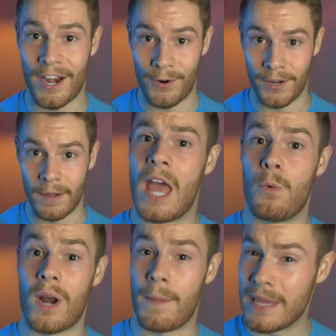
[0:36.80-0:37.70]
area. And
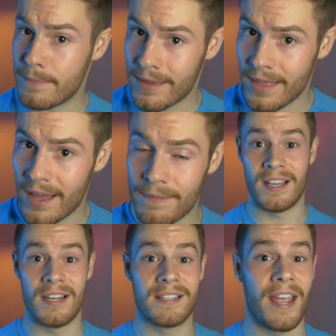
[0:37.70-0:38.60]
what I mean by that,
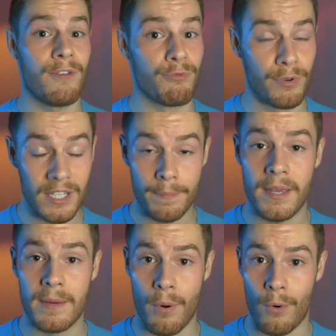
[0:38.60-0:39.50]
it is a really
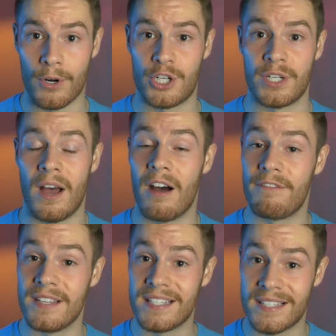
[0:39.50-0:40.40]
big portion of
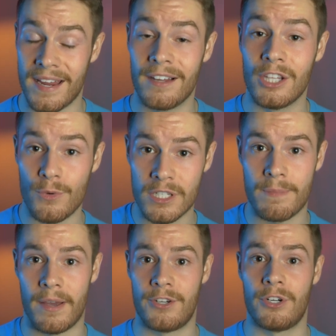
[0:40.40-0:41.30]
the St. Louis
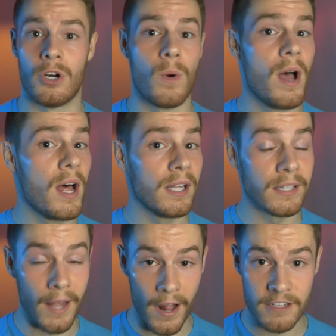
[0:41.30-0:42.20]
metro.
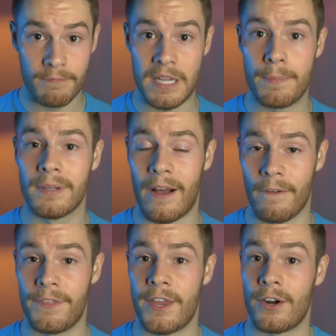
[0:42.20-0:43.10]
Lots of people
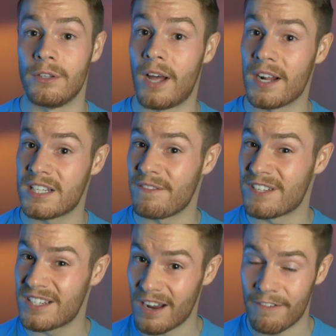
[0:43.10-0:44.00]
out there, lots of
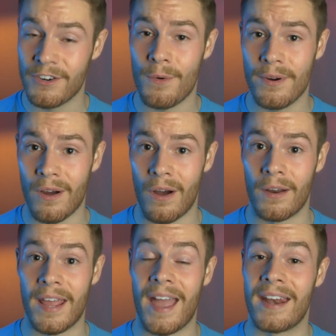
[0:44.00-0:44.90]
stuff going
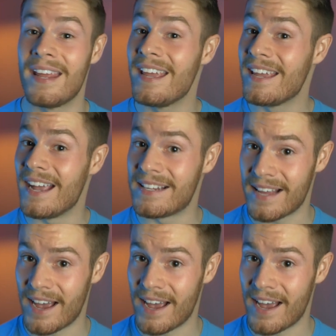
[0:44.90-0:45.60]
on, and it's